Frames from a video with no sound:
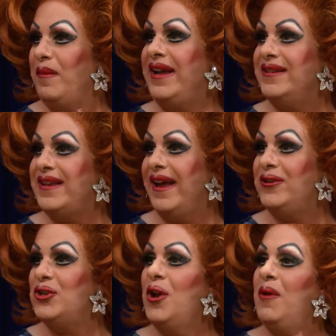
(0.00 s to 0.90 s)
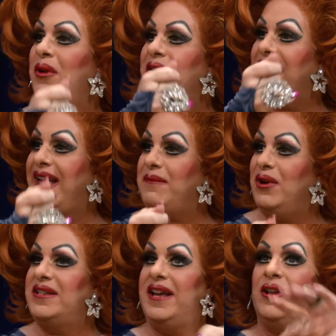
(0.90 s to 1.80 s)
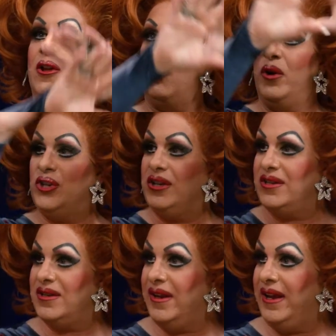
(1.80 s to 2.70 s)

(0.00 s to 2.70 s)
a main stage, but in the Cabaret tent, which is